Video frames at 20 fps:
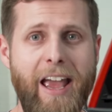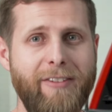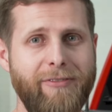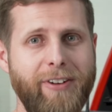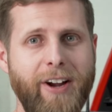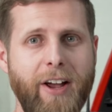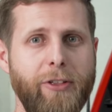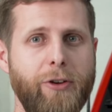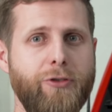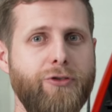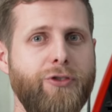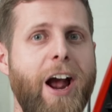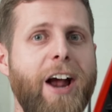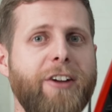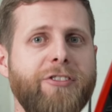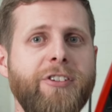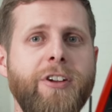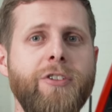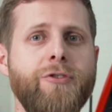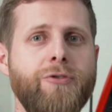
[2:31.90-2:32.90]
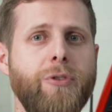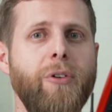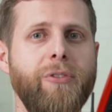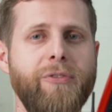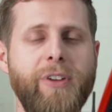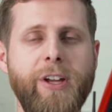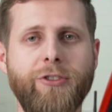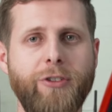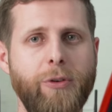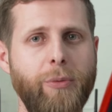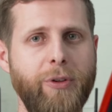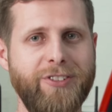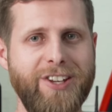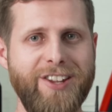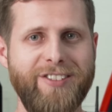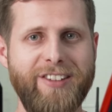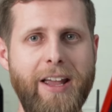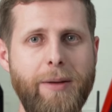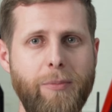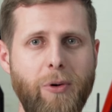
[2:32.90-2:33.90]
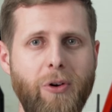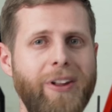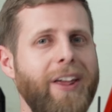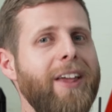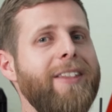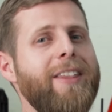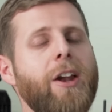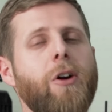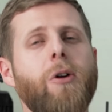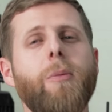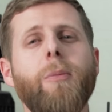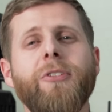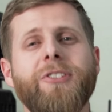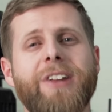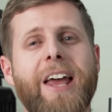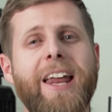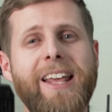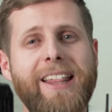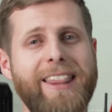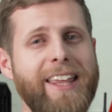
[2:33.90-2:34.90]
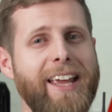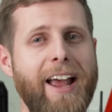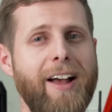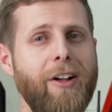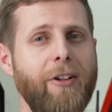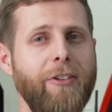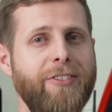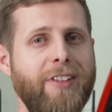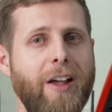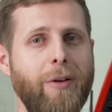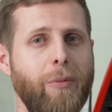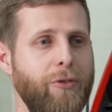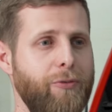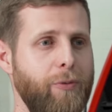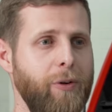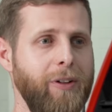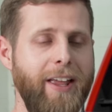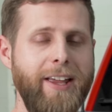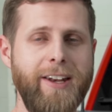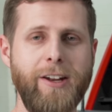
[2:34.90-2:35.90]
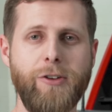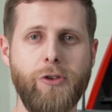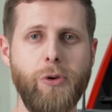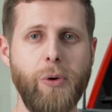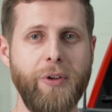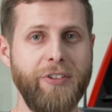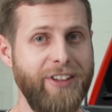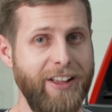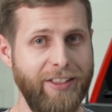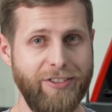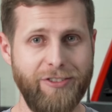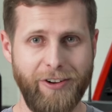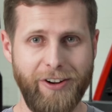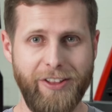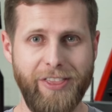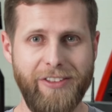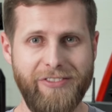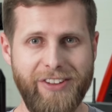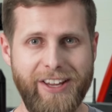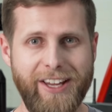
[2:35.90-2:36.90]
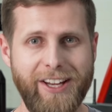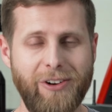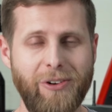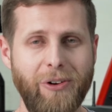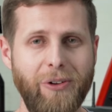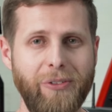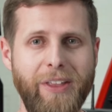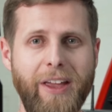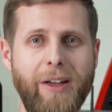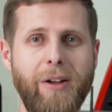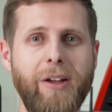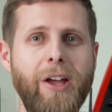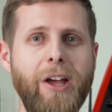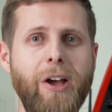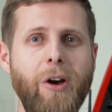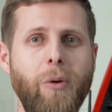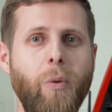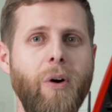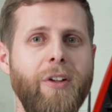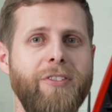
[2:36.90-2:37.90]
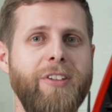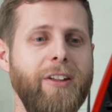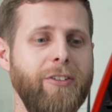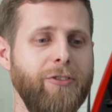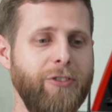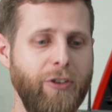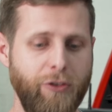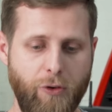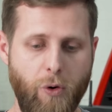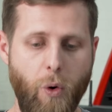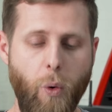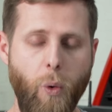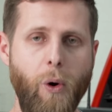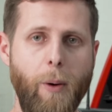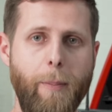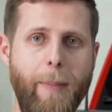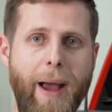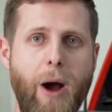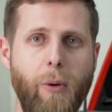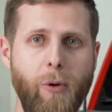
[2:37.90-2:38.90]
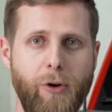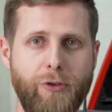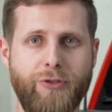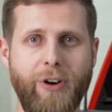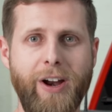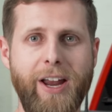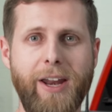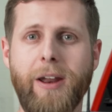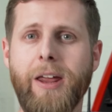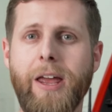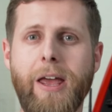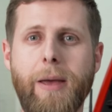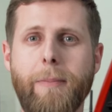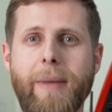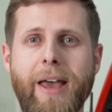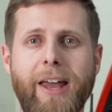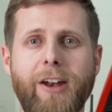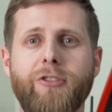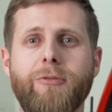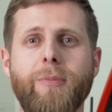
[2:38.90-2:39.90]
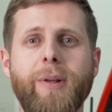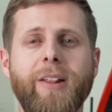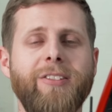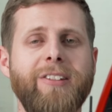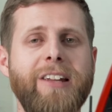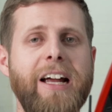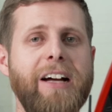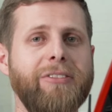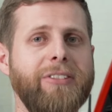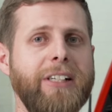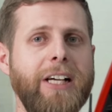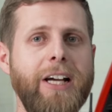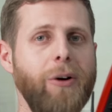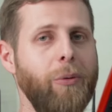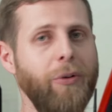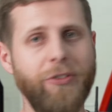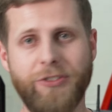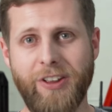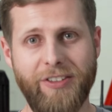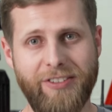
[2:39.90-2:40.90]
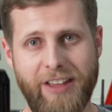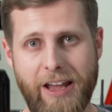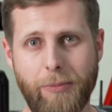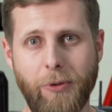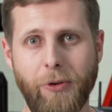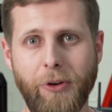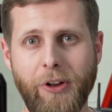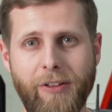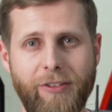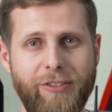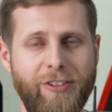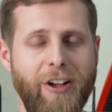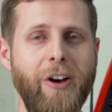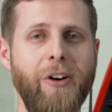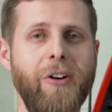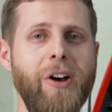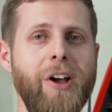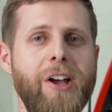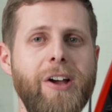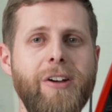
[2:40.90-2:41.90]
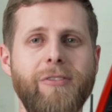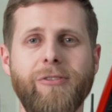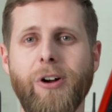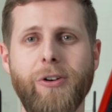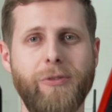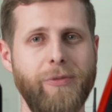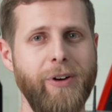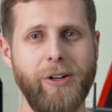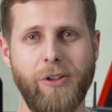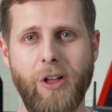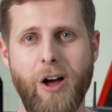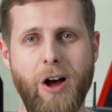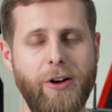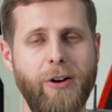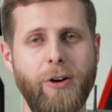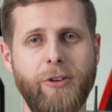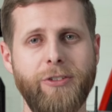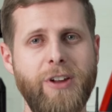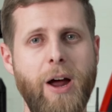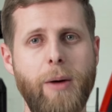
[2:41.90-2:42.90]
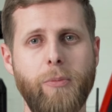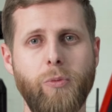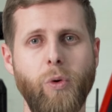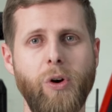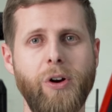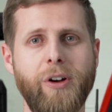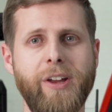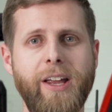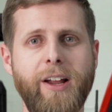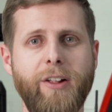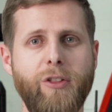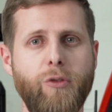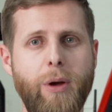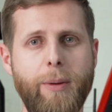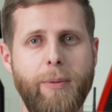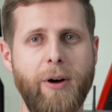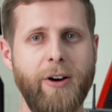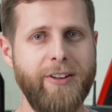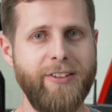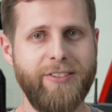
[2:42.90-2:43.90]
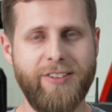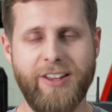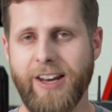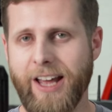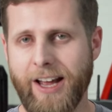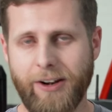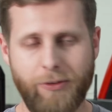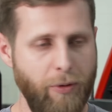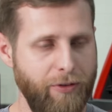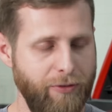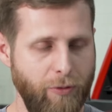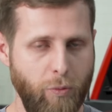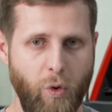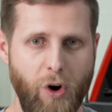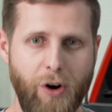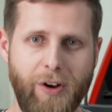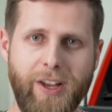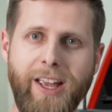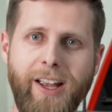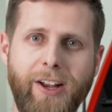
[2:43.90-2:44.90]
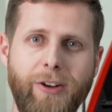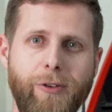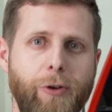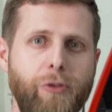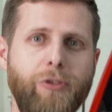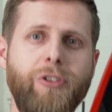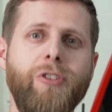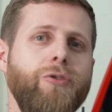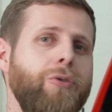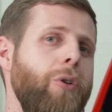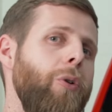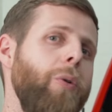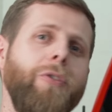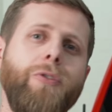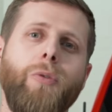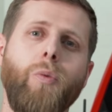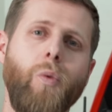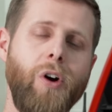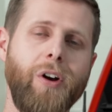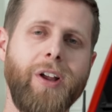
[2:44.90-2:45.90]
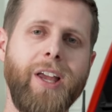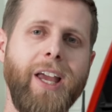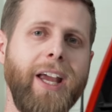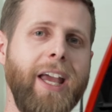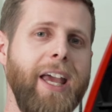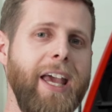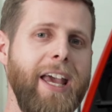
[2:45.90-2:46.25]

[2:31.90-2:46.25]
every other traction control feature was disabled, and then almost anything else that was related to a sensor in the vehicle that wasn't just core powertrain management stuff was disabled. So front and rear locker stopped working, sway bar disconnect wasn't working, cruise control wasn't working.